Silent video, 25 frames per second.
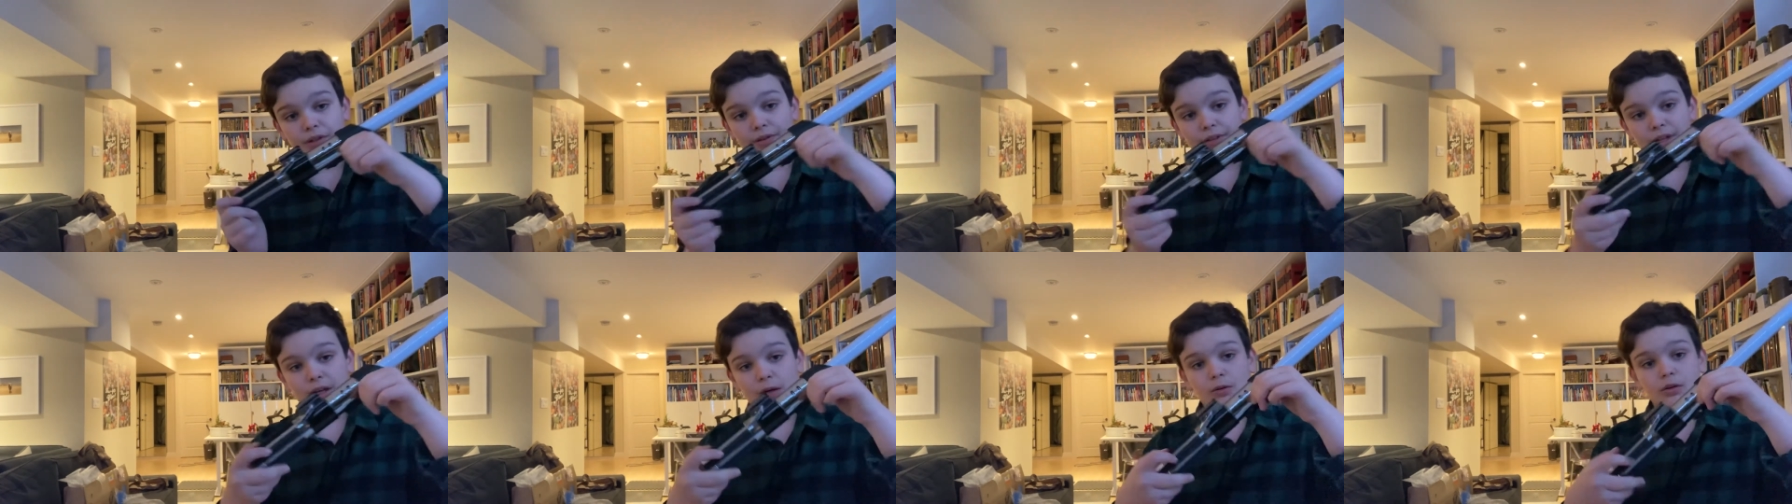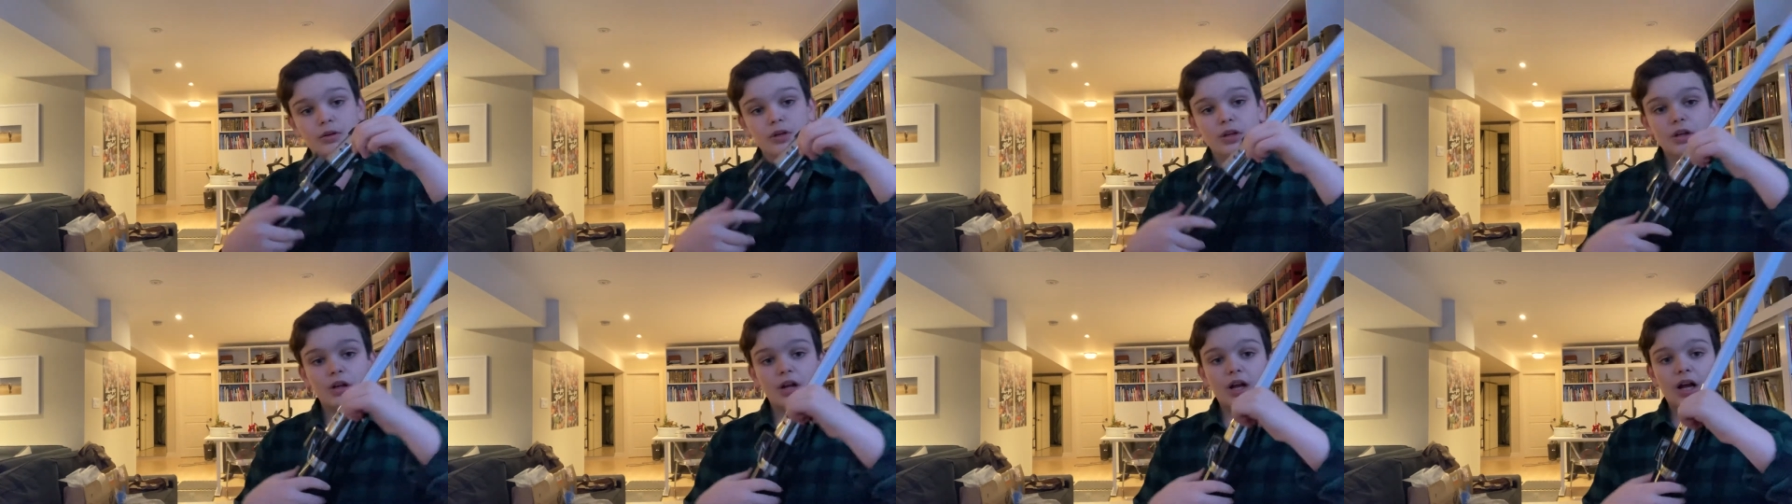Now,
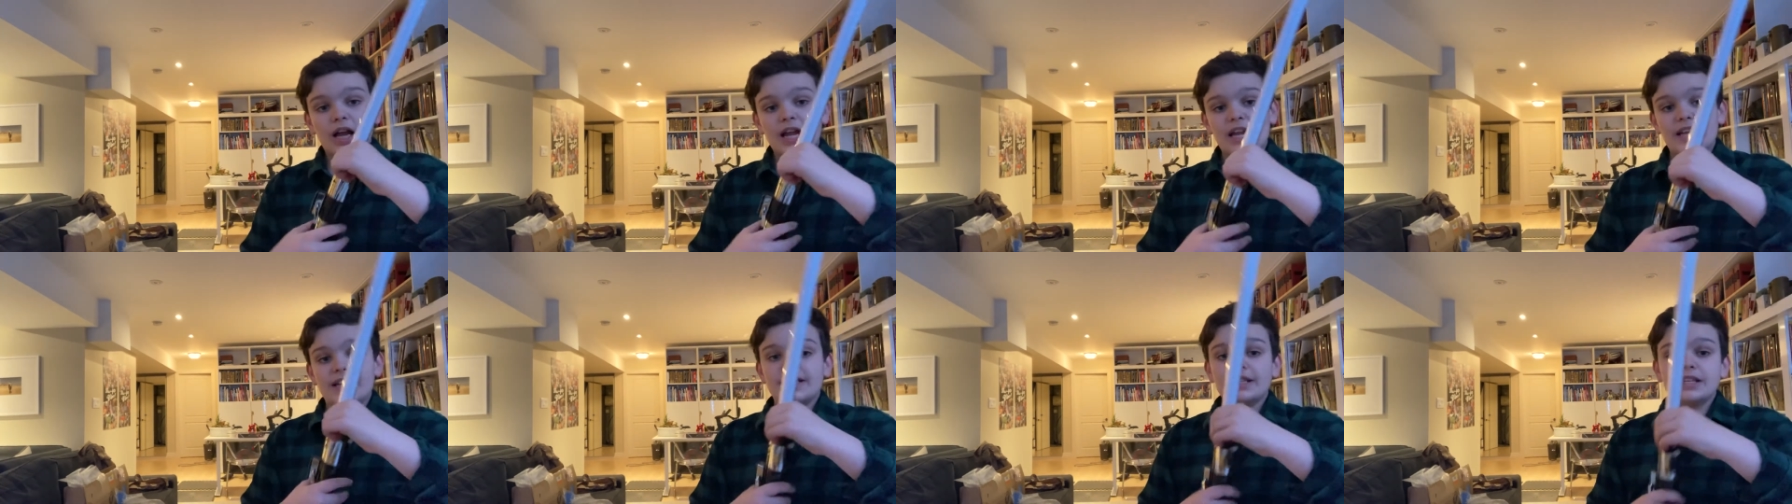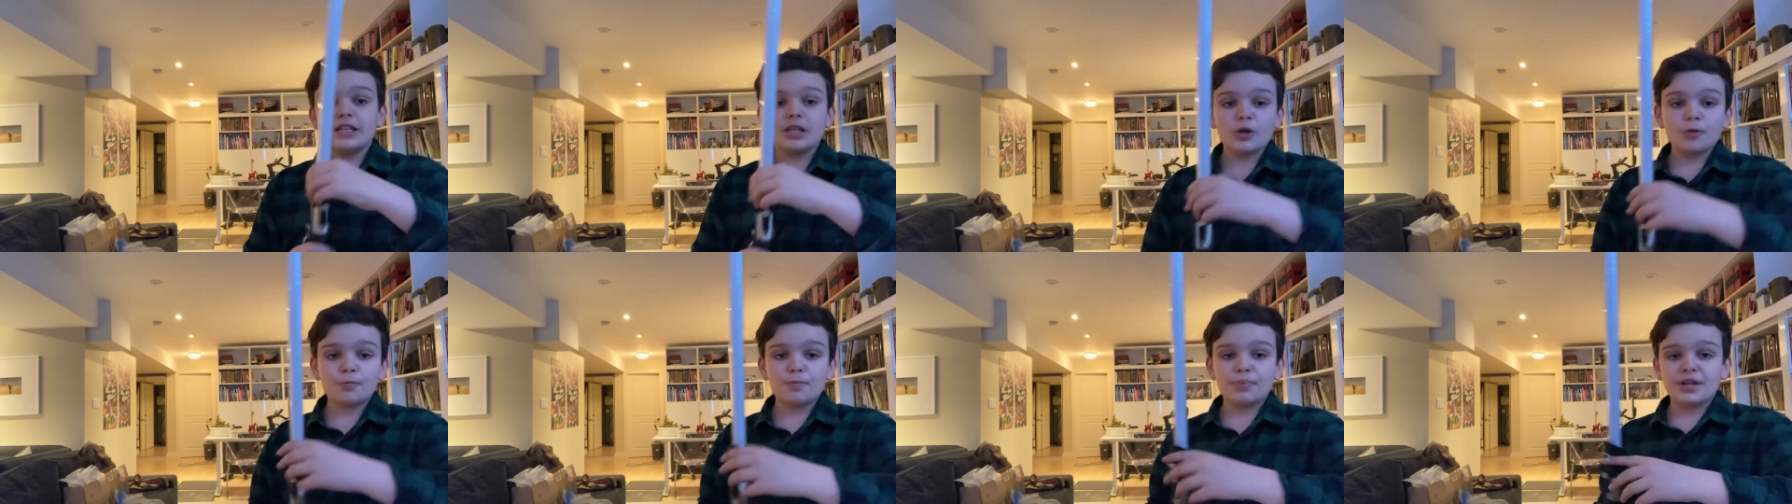a
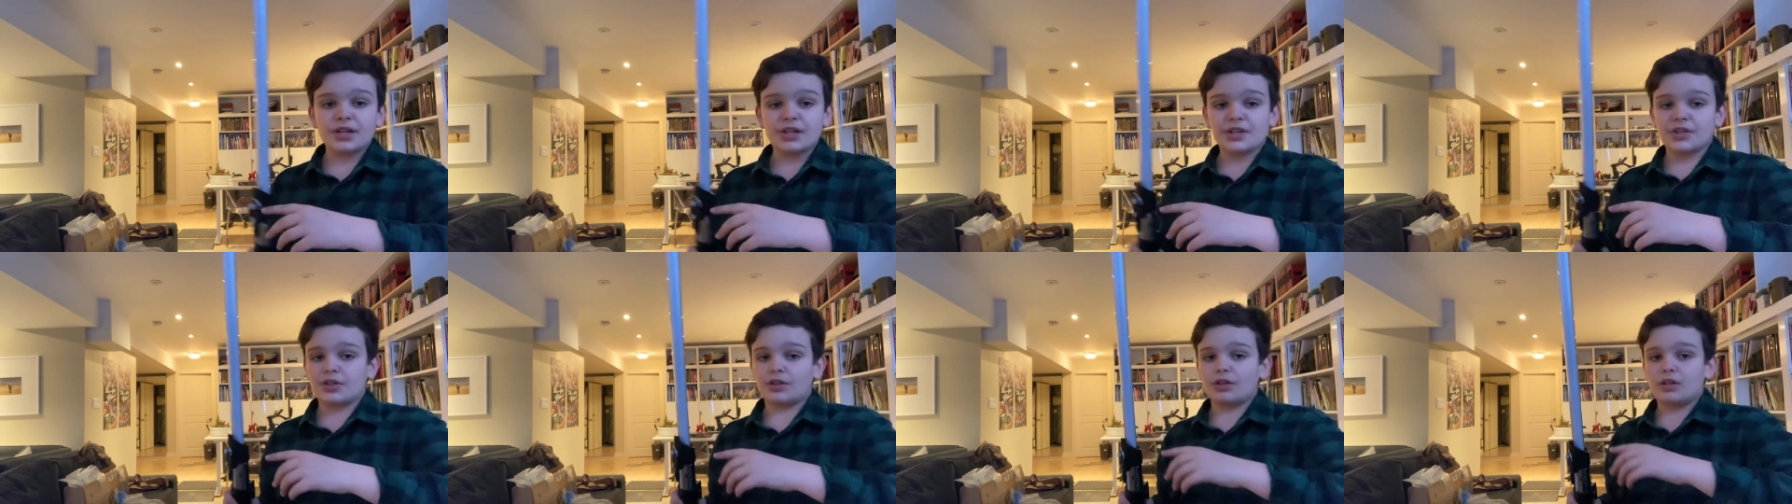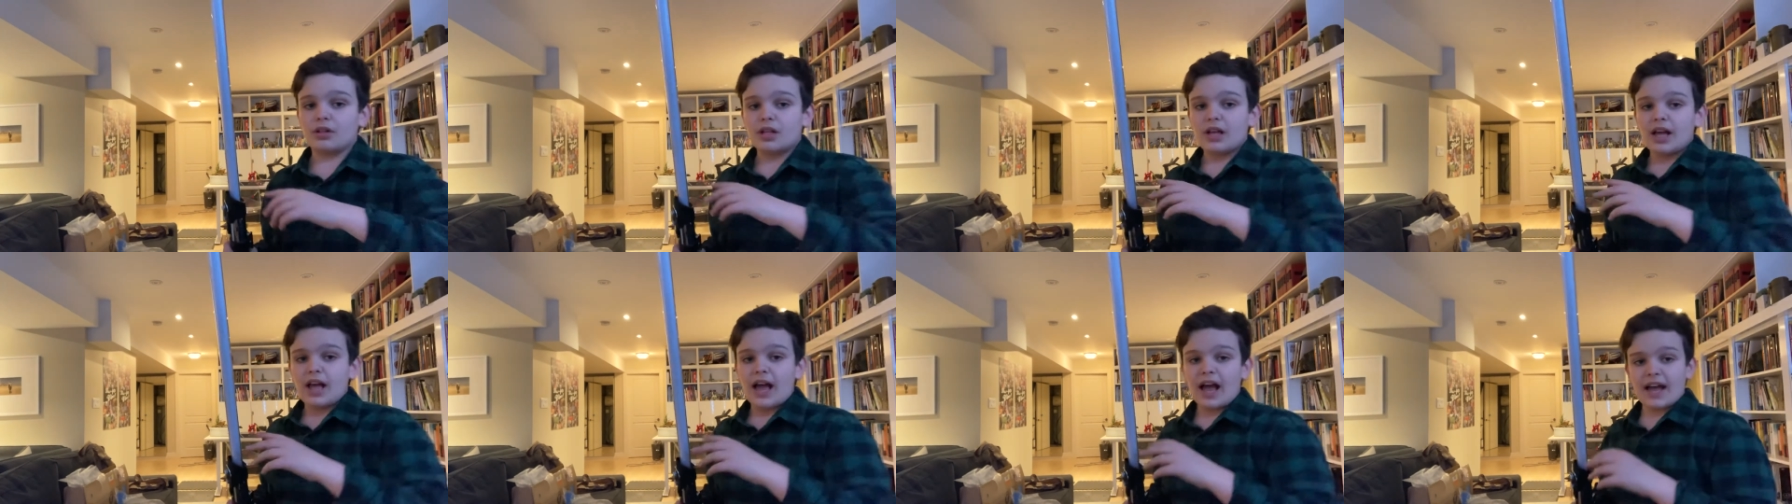
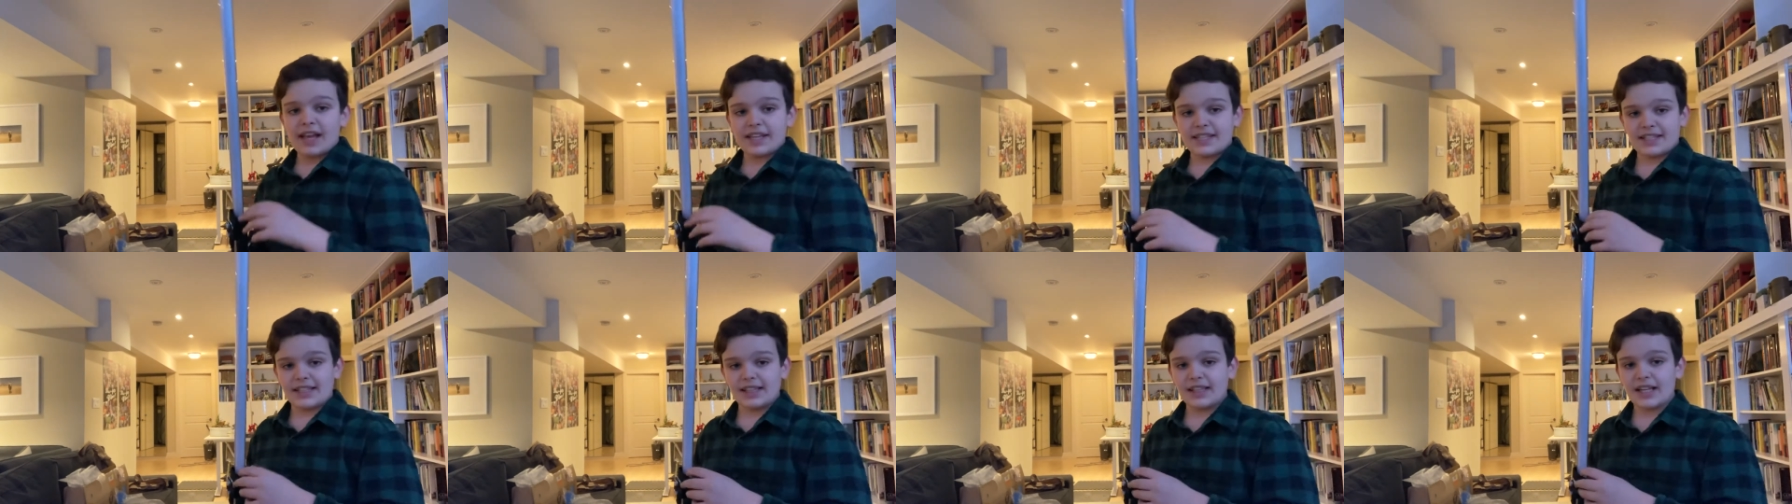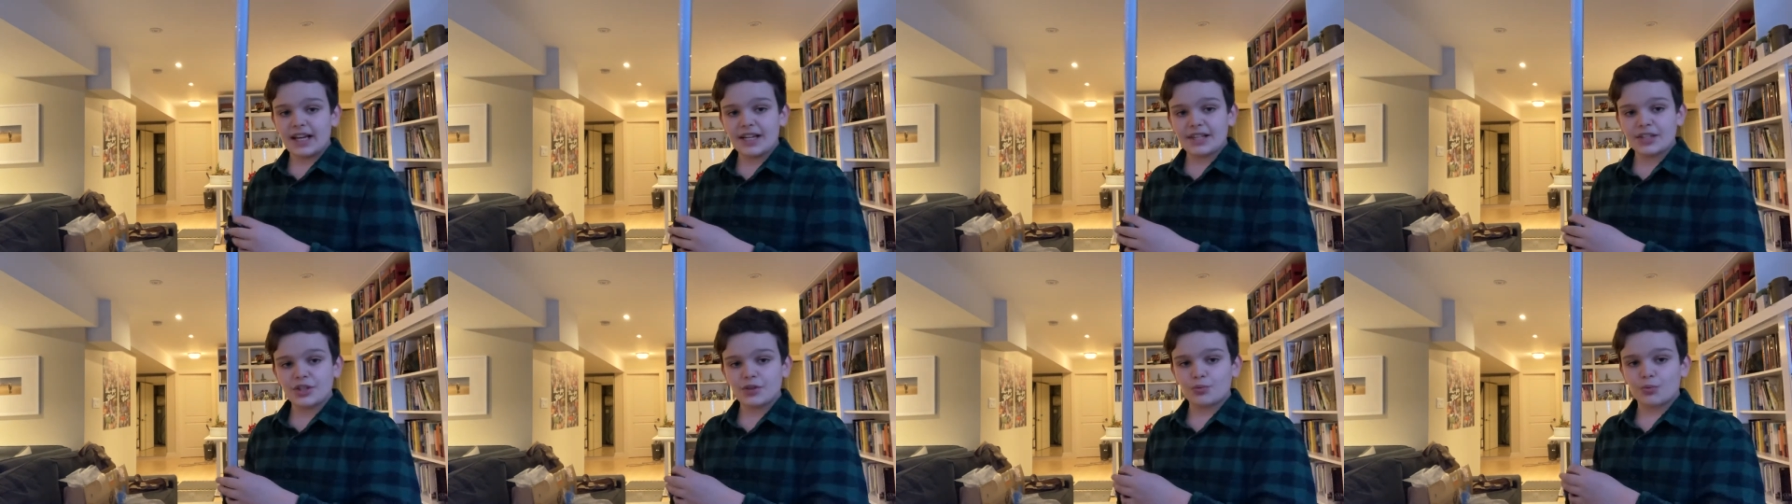neopixel has
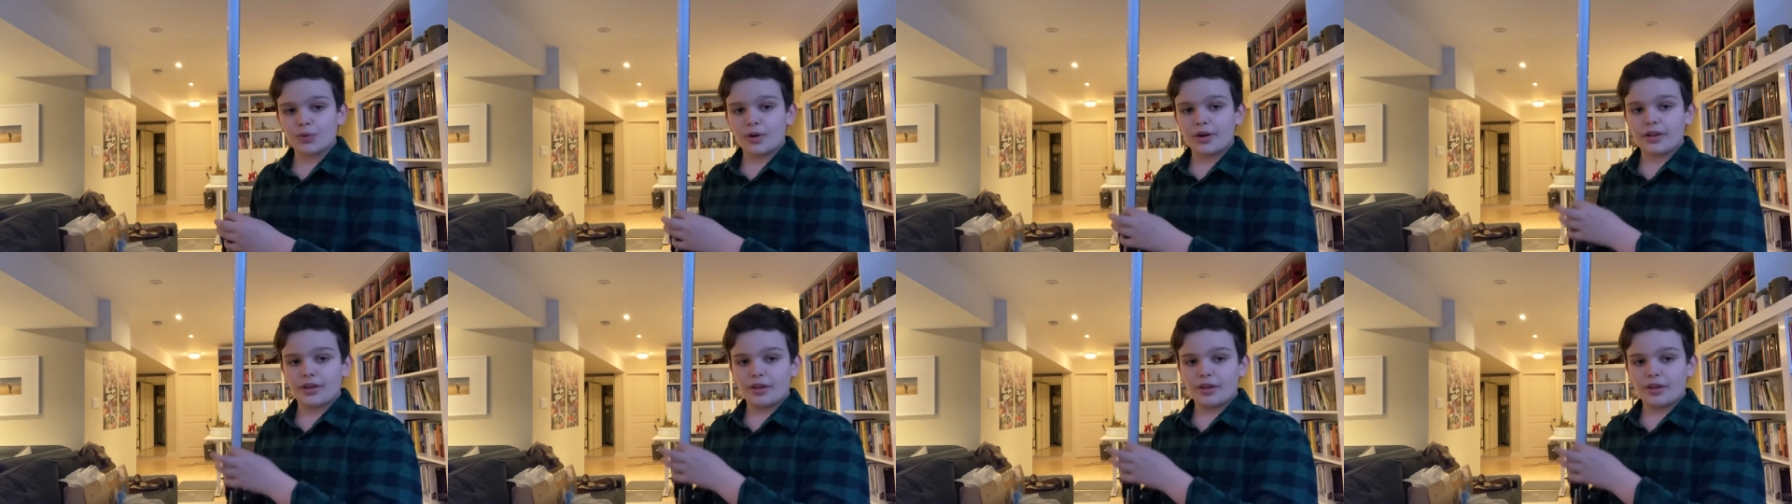lights running